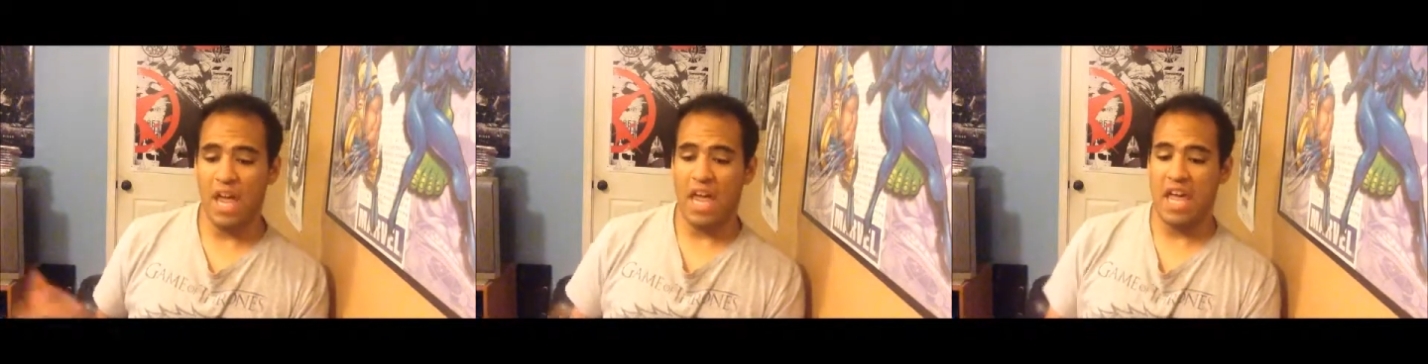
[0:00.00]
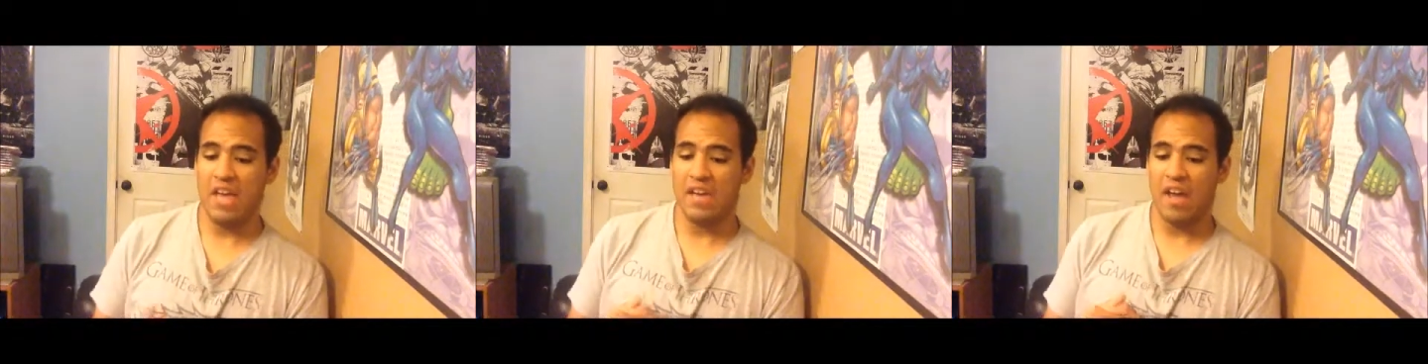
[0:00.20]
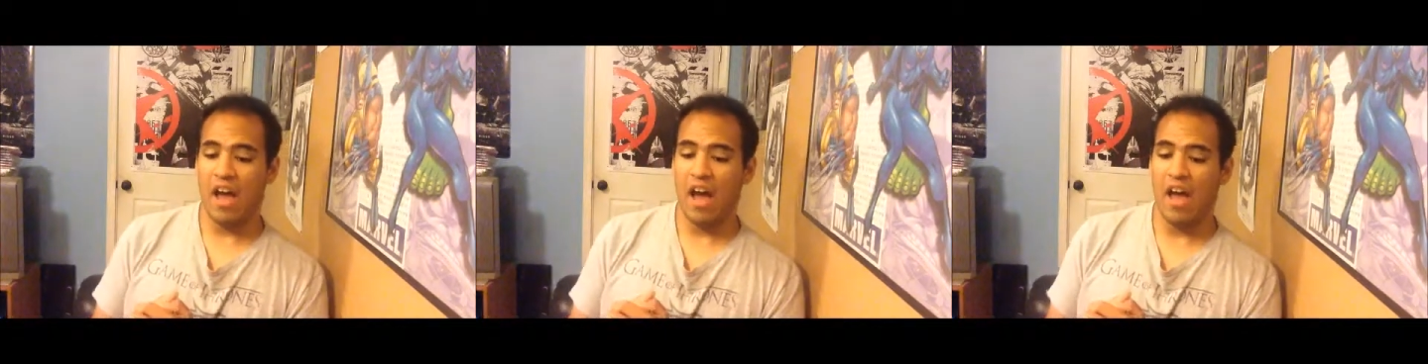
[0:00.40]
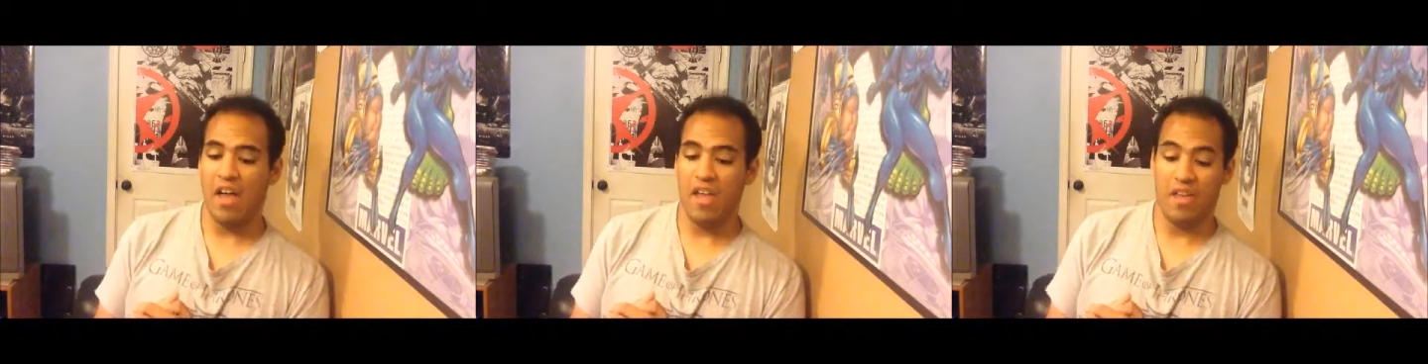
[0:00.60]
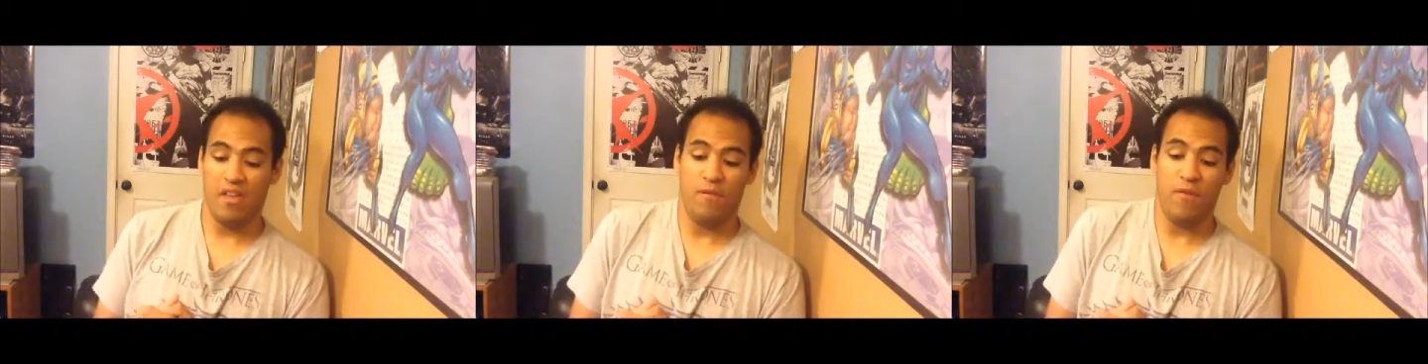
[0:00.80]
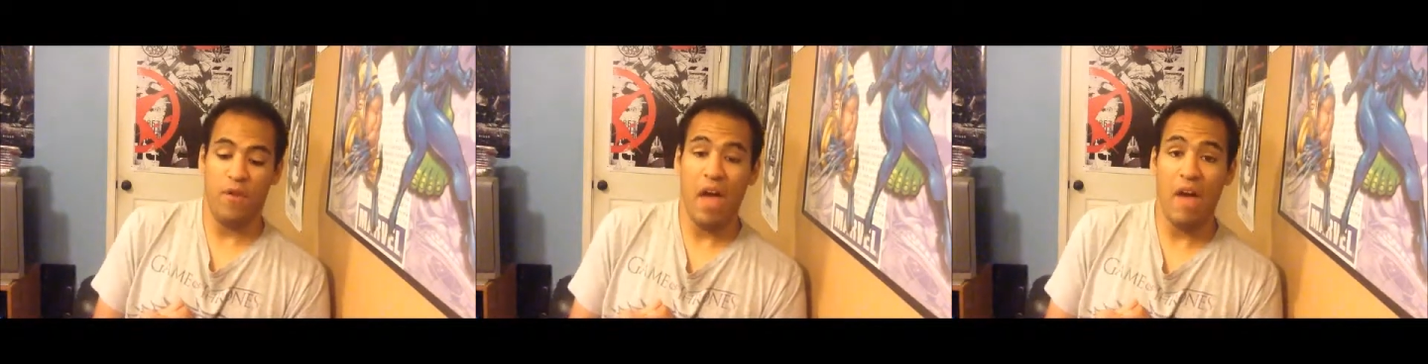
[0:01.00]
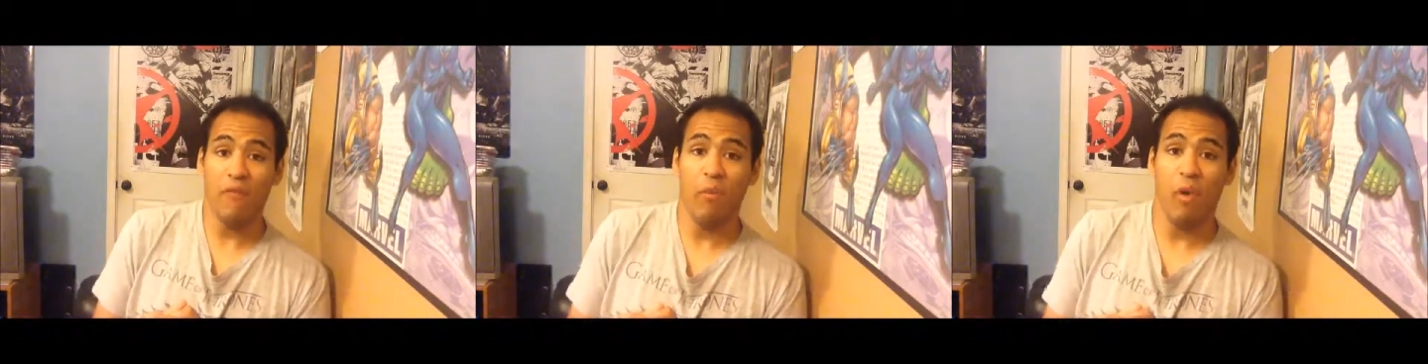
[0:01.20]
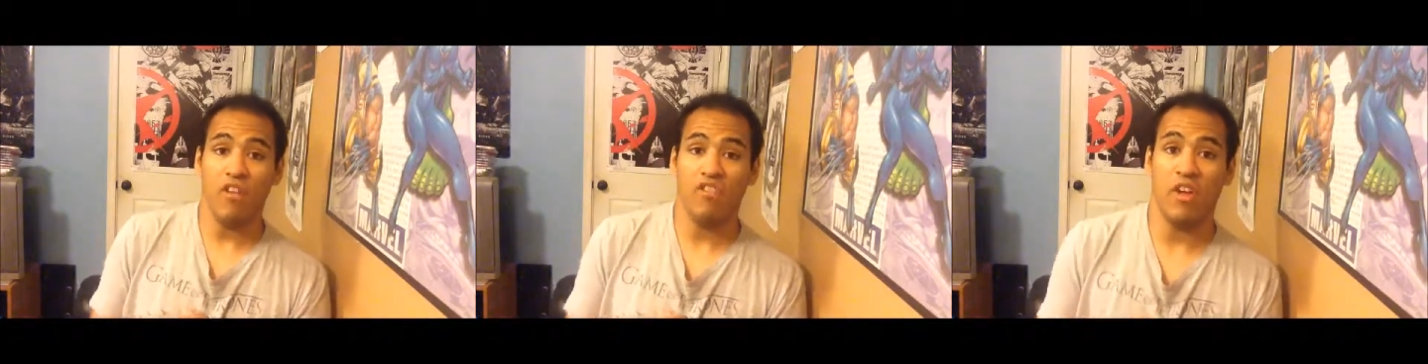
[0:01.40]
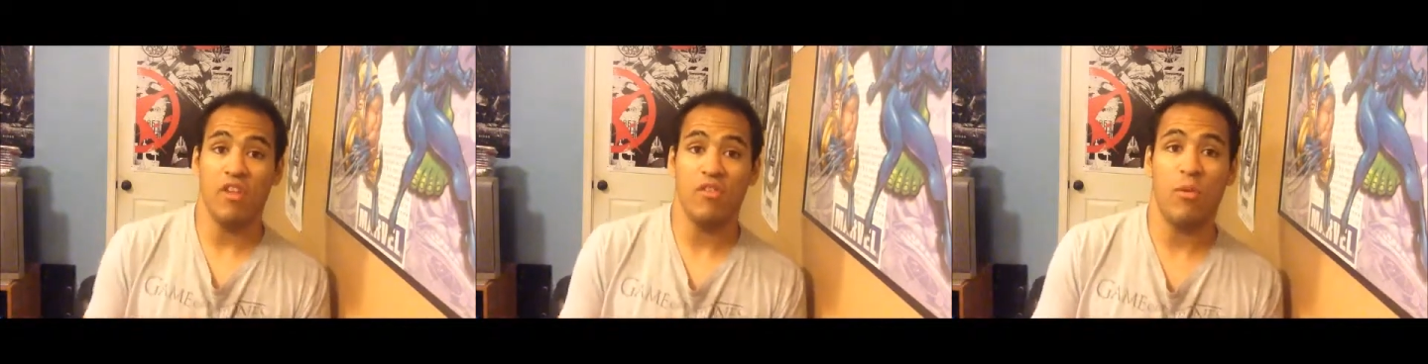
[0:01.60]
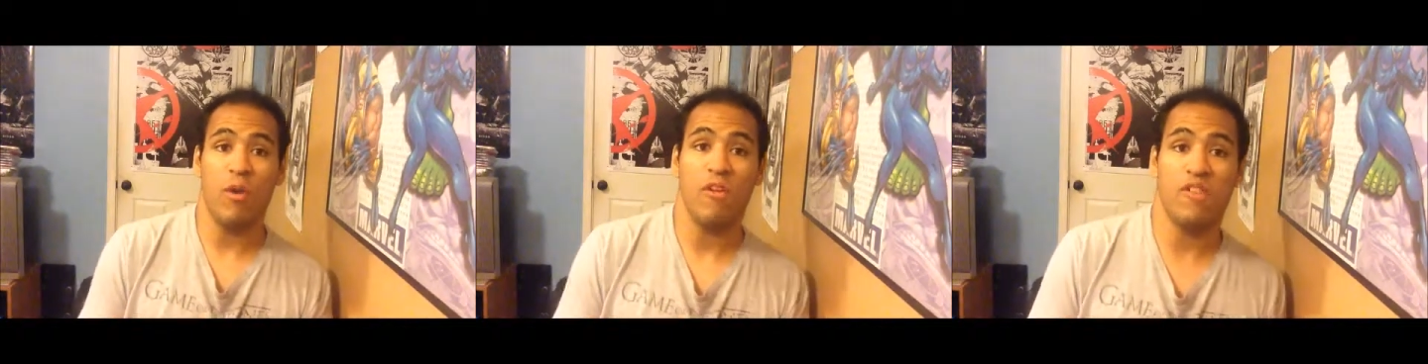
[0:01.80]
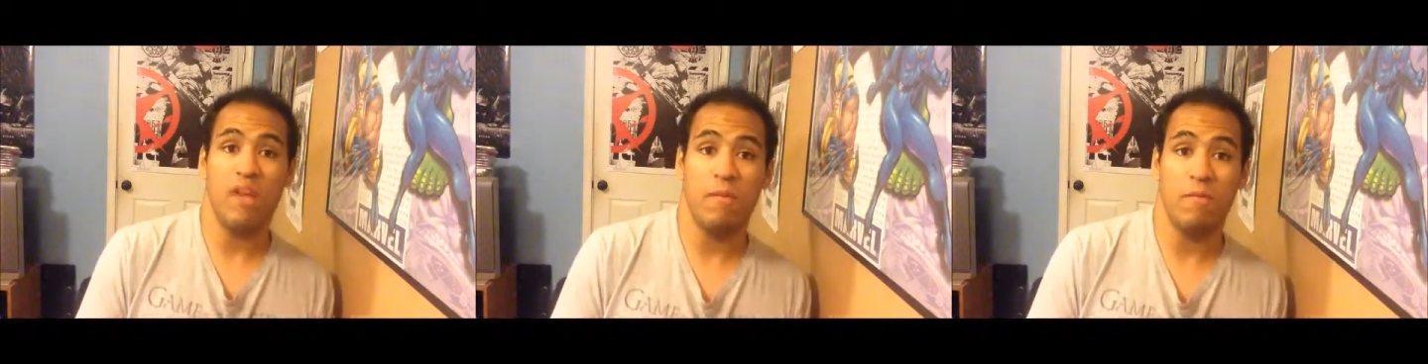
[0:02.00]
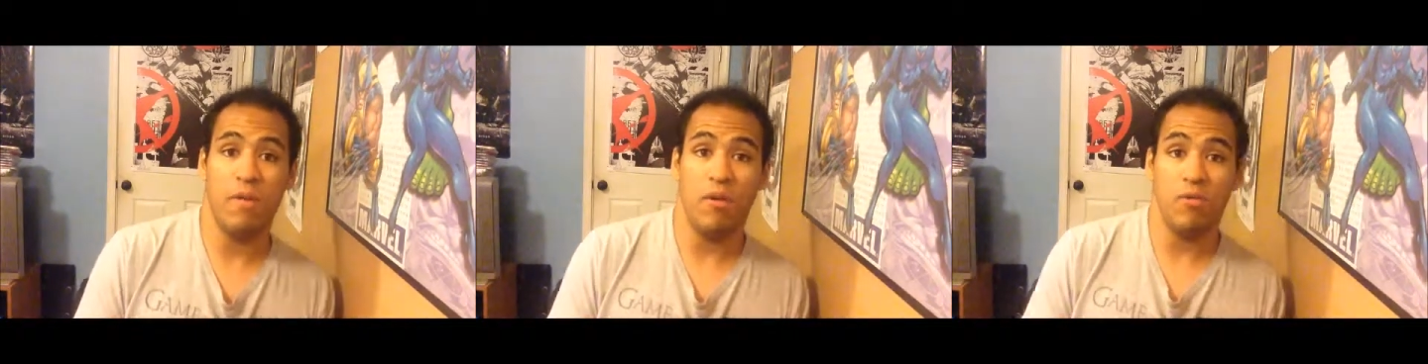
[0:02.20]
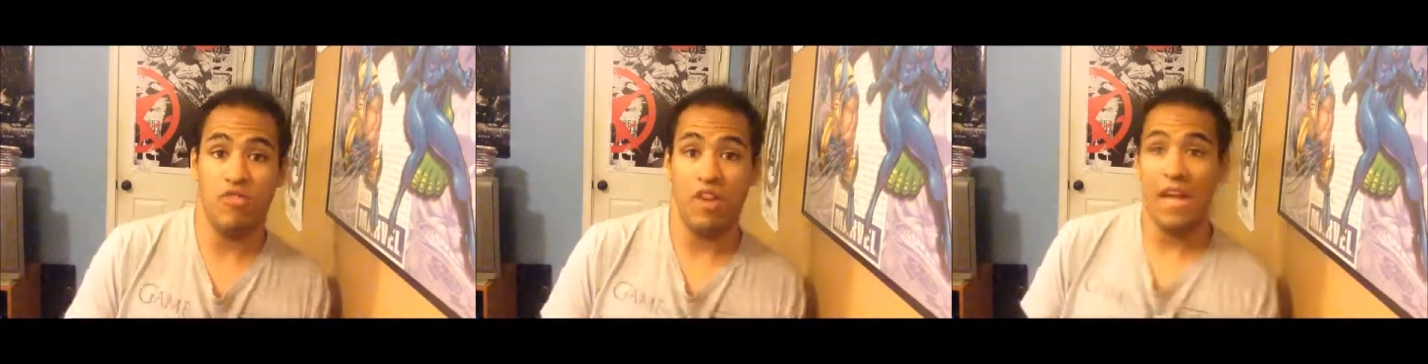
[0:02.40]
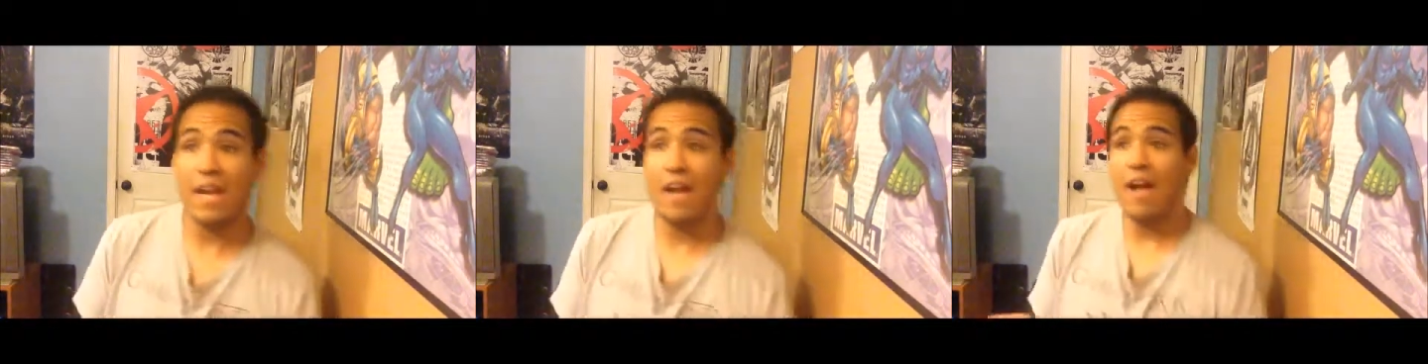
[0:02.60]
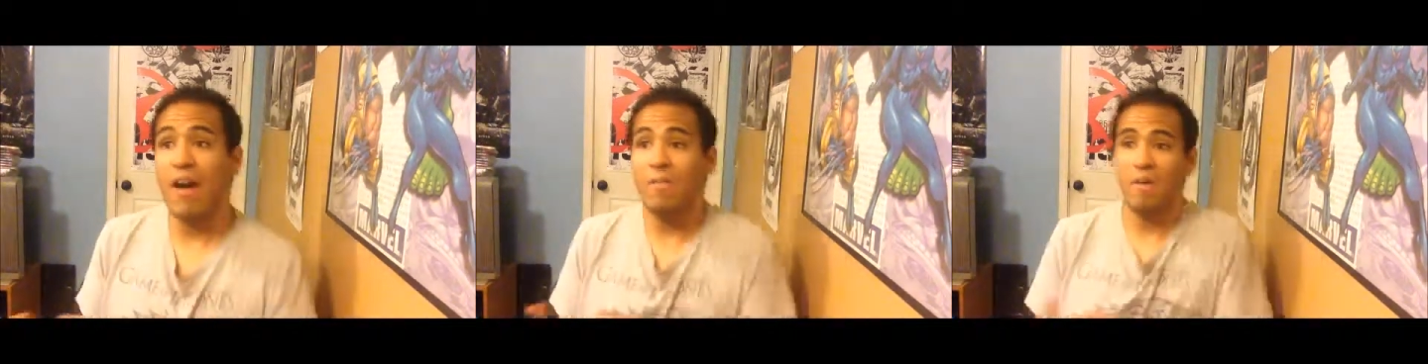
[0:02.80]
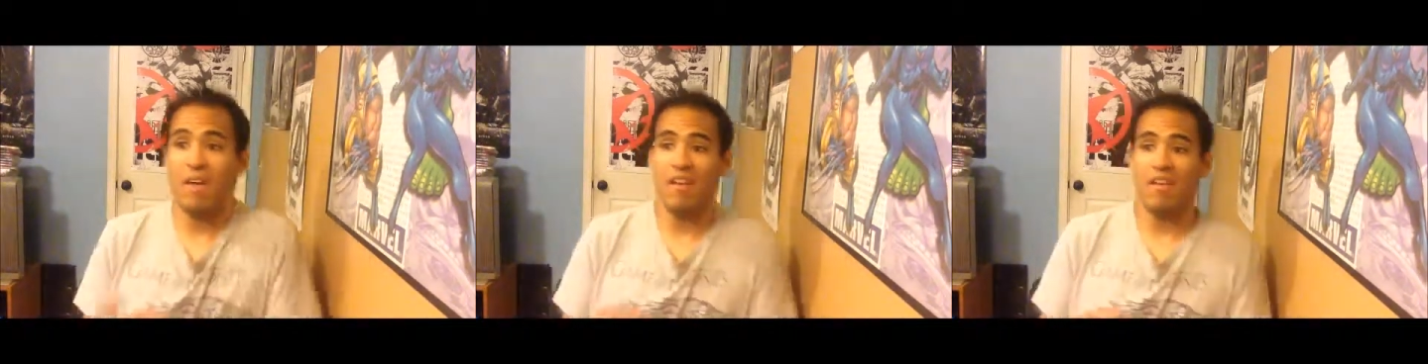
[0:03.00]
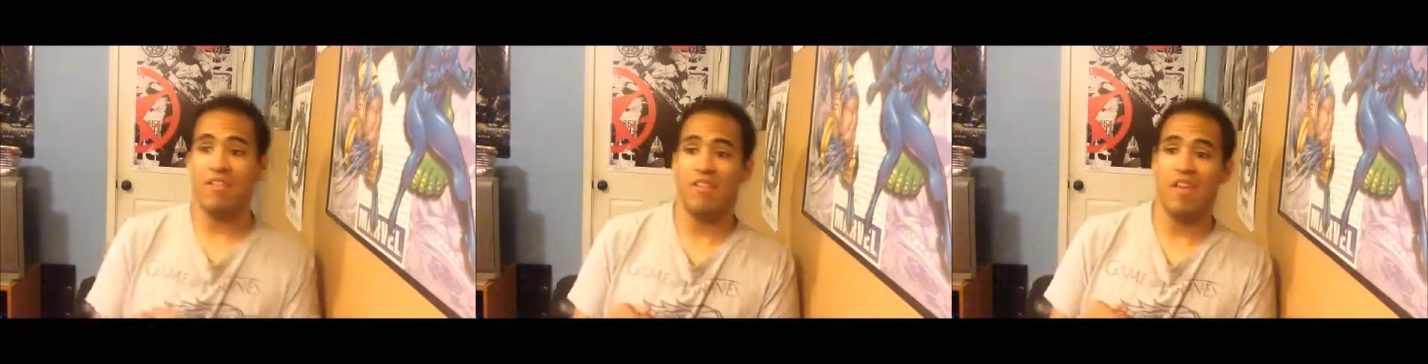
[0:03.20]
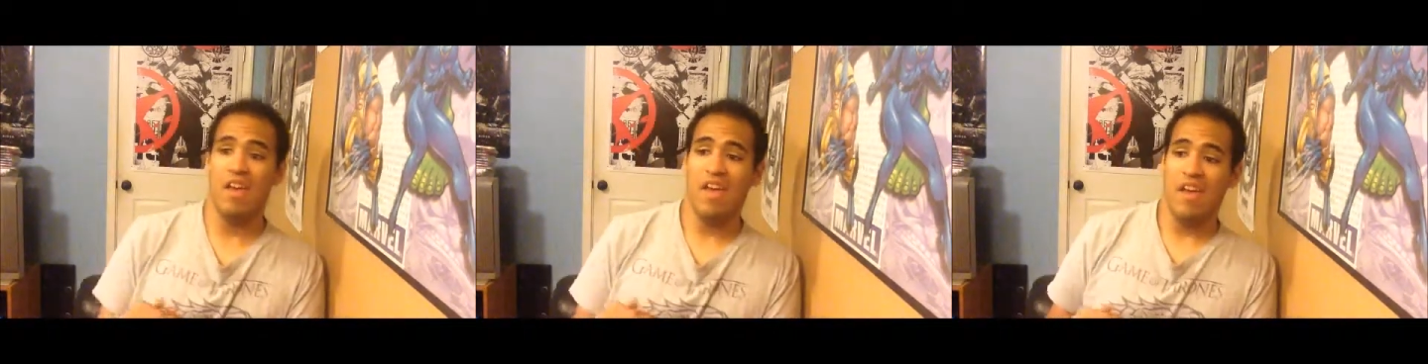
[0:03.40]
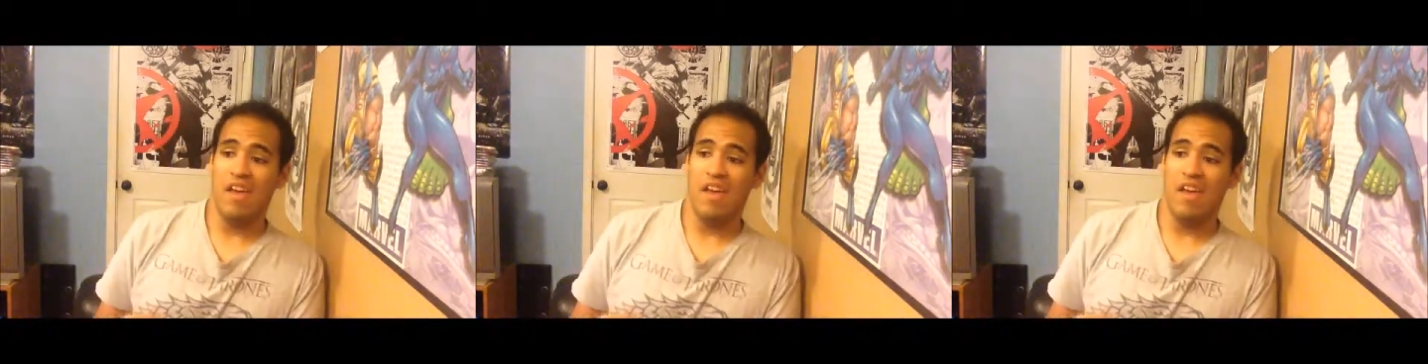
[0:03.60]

And if you haven't watched Entourage yet, check it out because